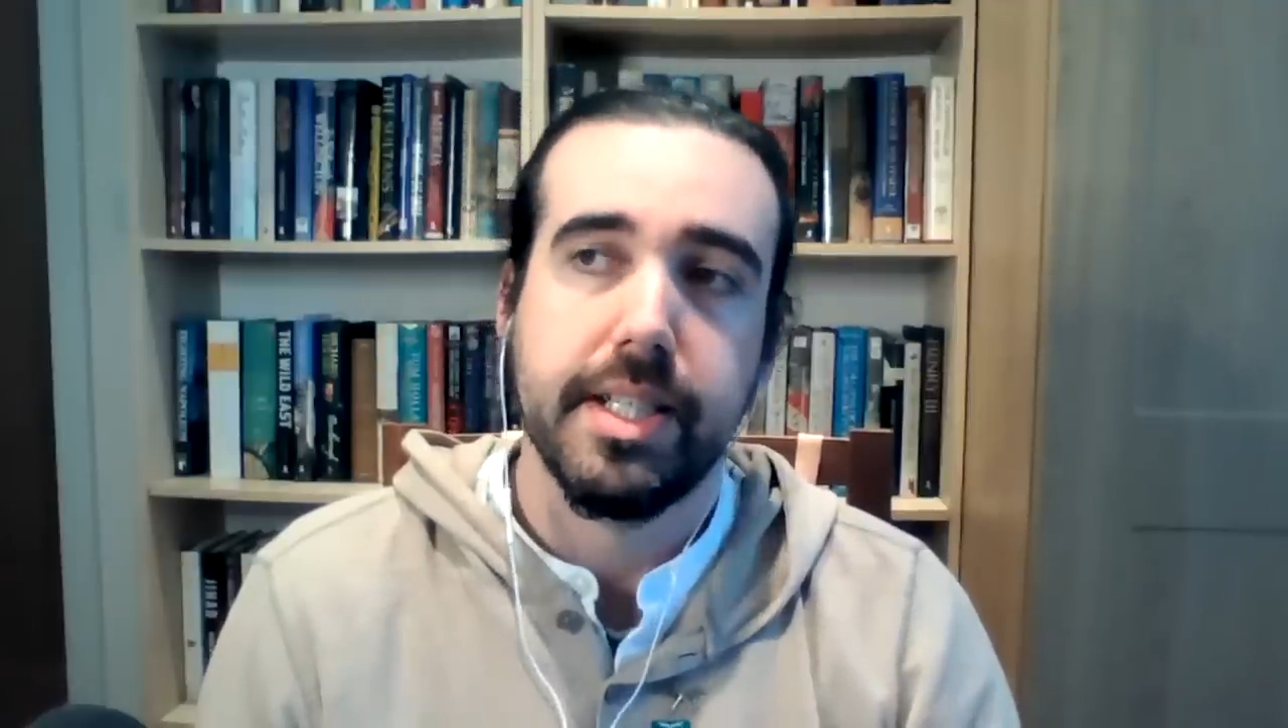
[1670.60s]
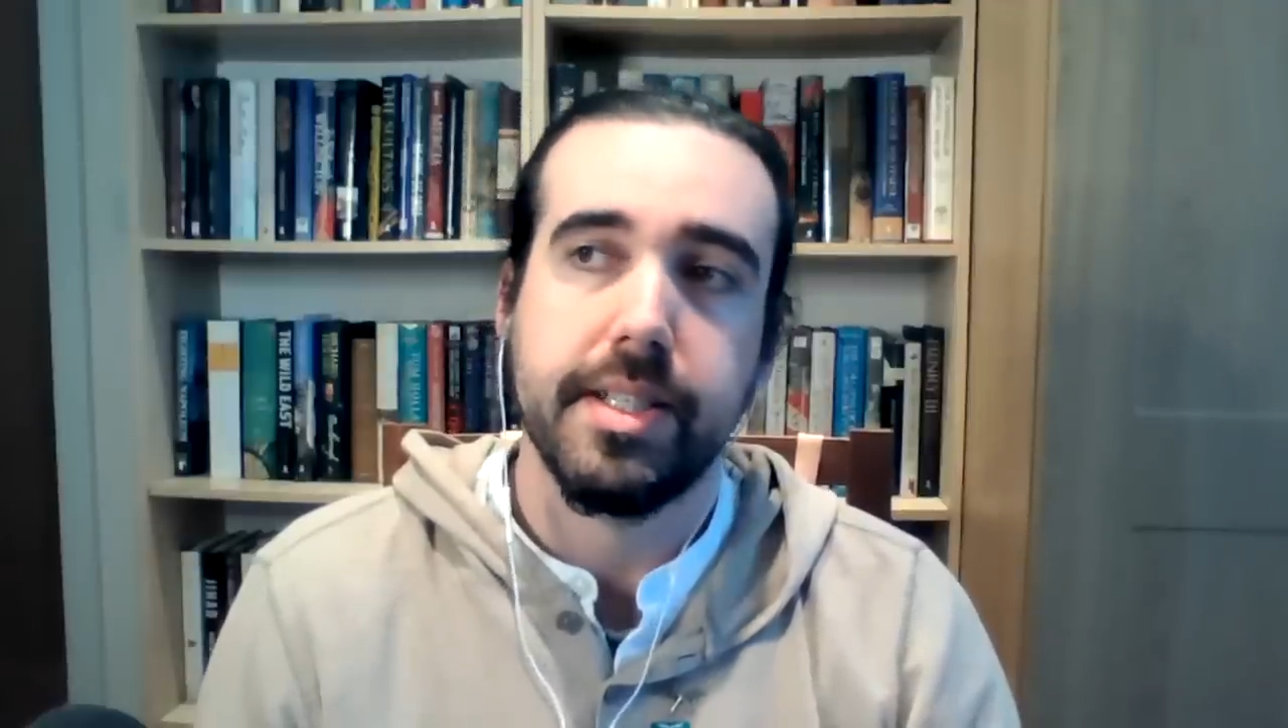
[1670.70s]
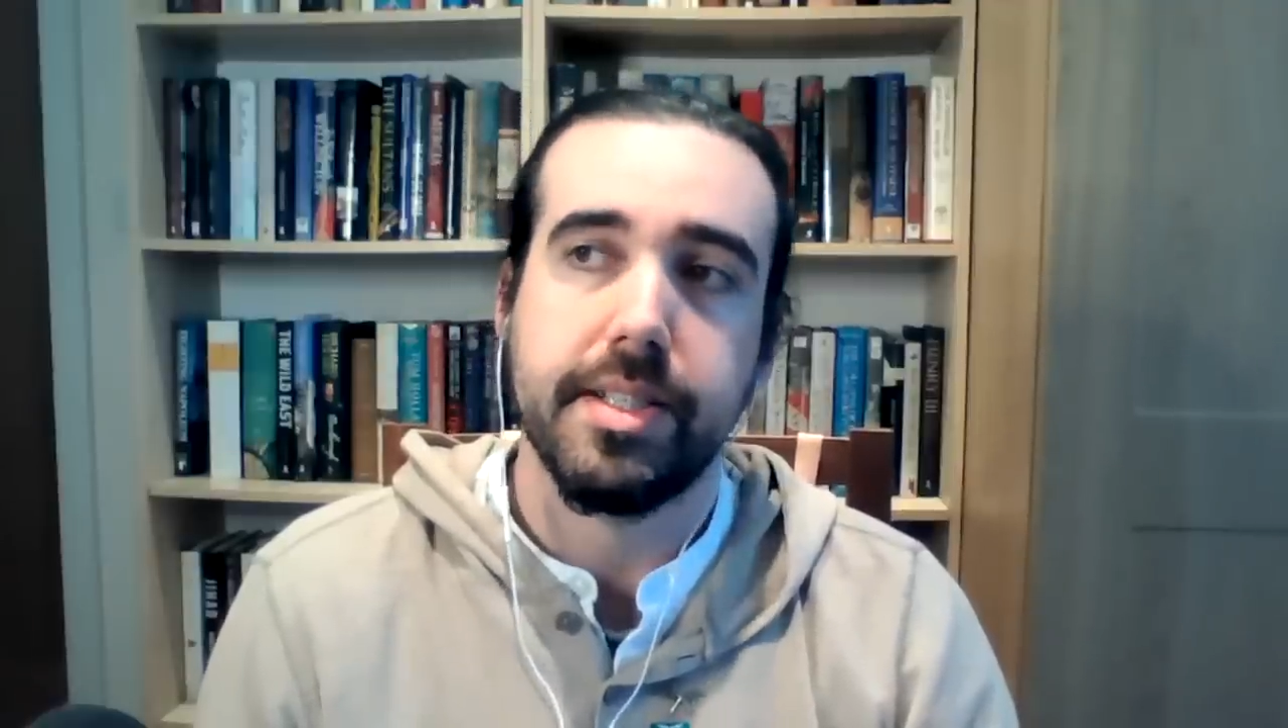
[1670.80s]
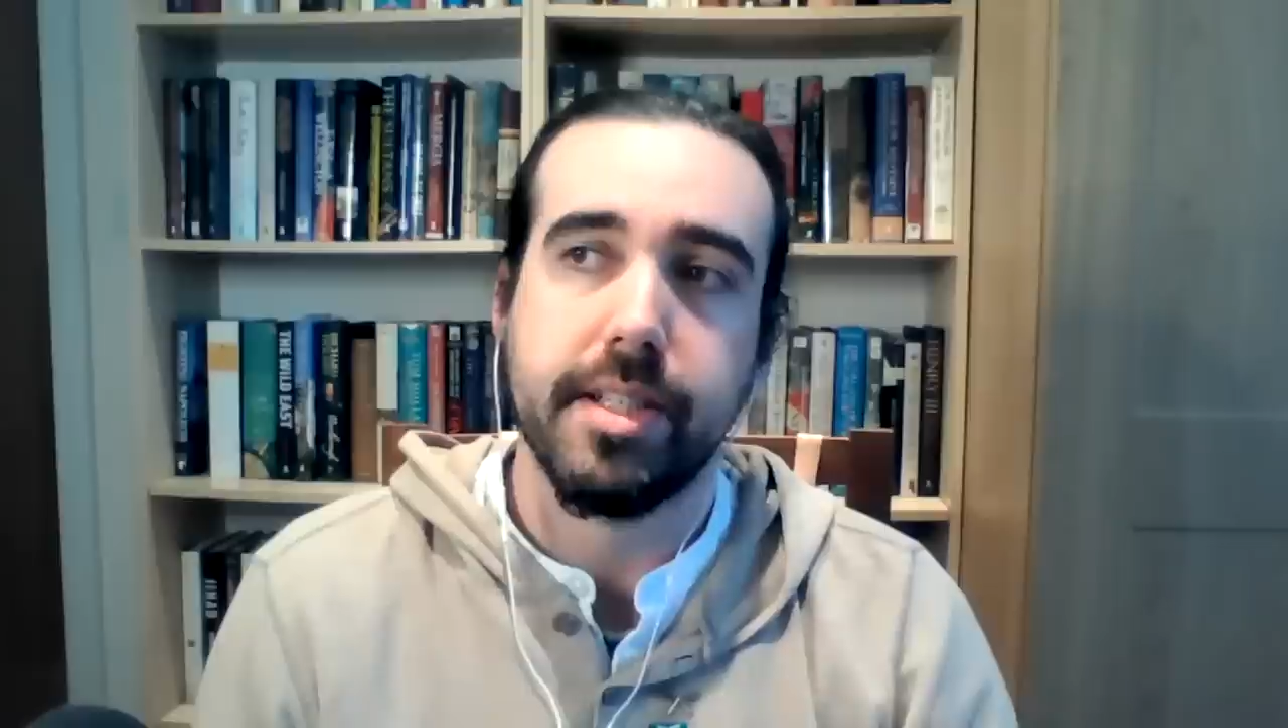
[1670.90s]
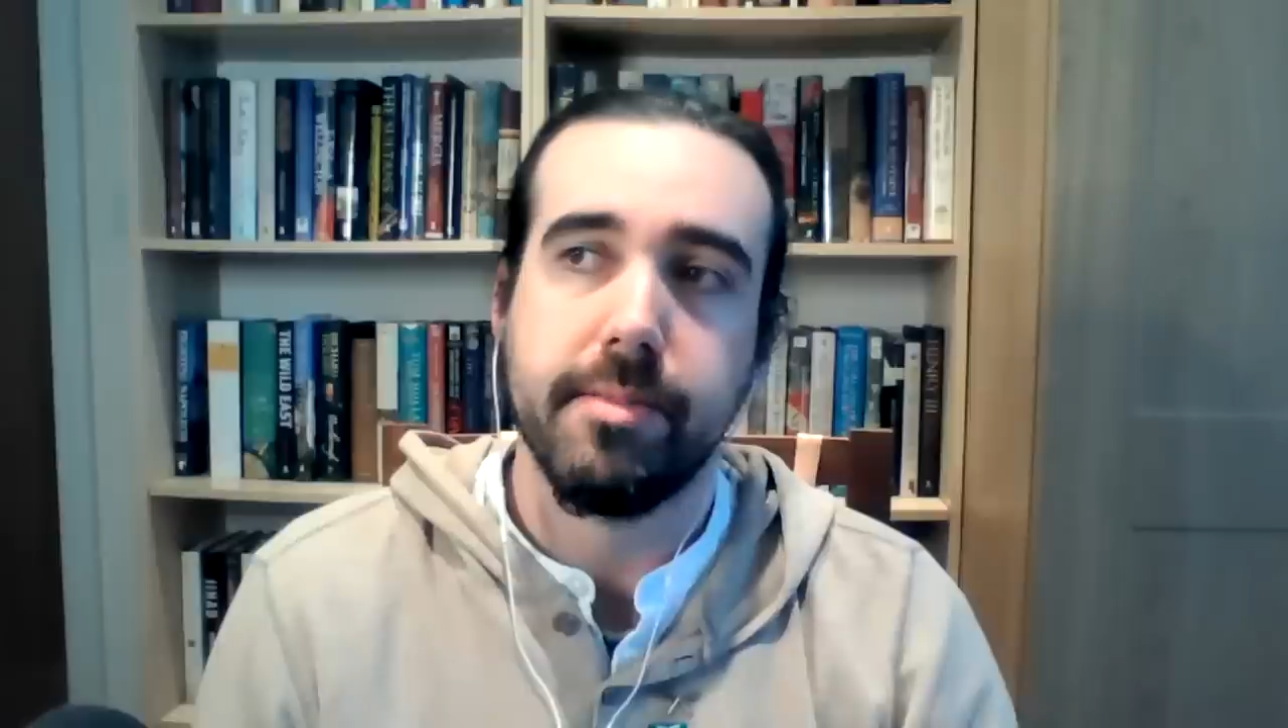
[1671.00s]

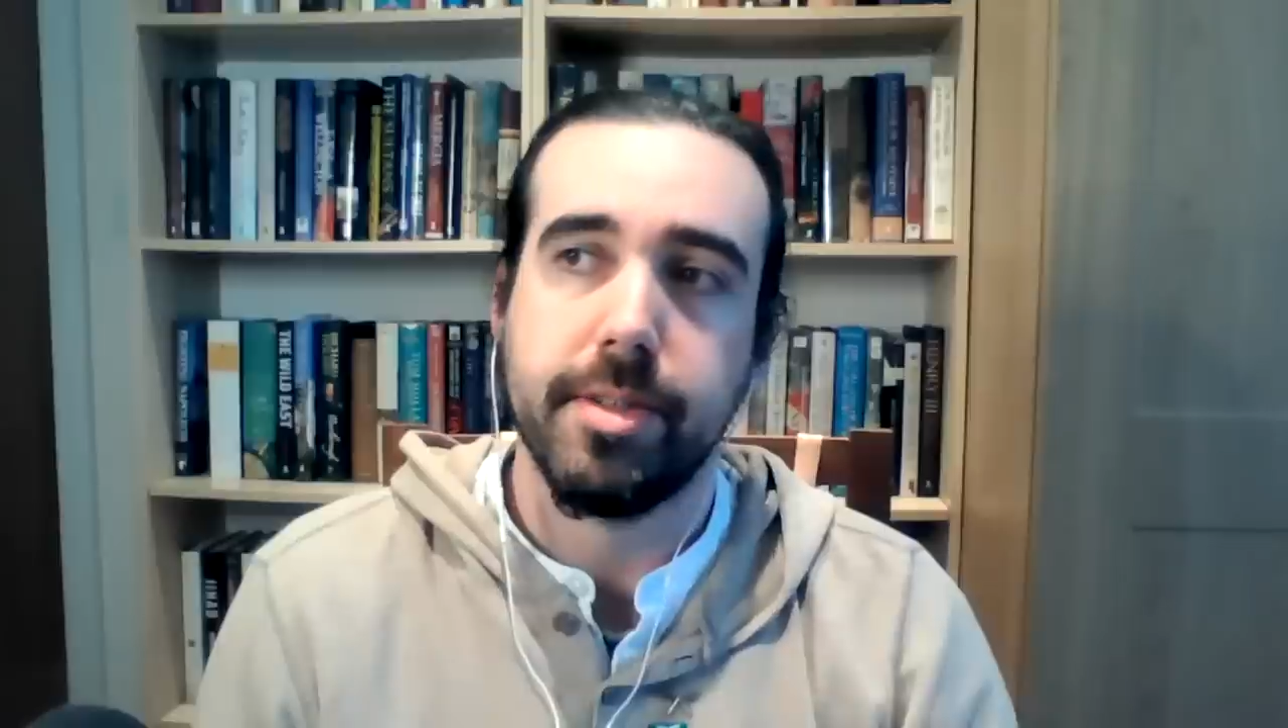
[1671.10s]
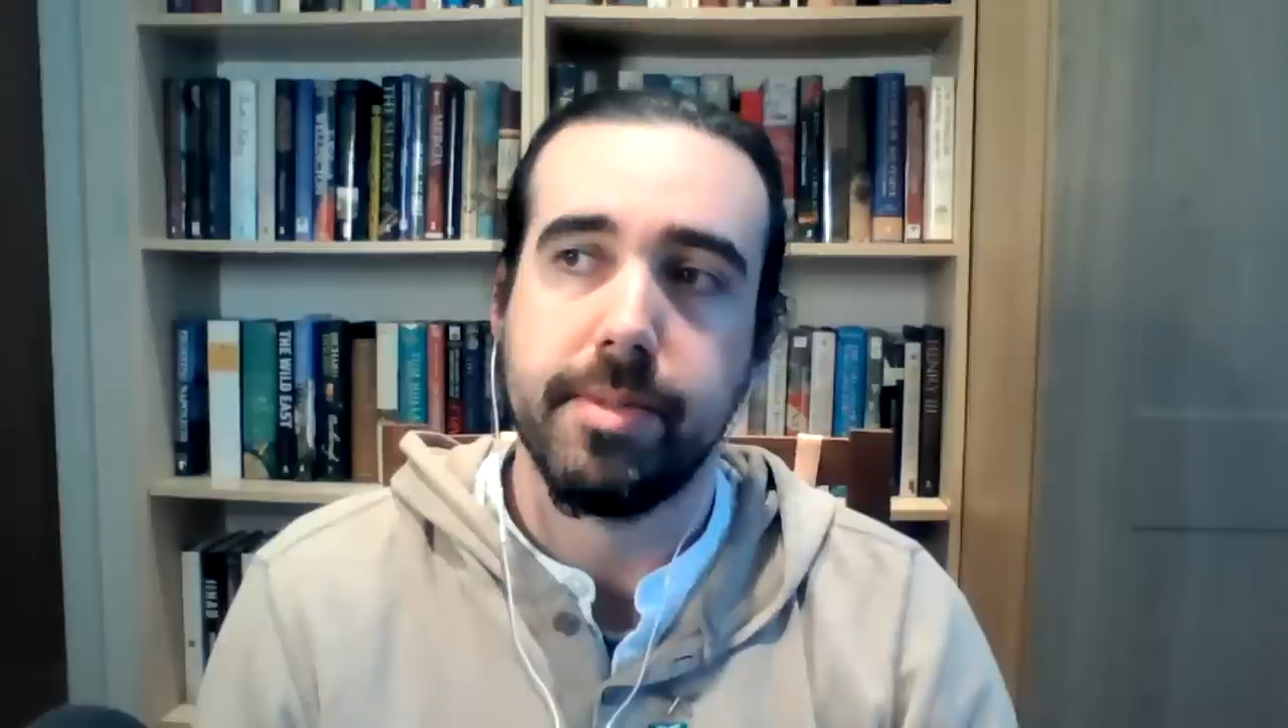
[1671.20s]
Sirmoor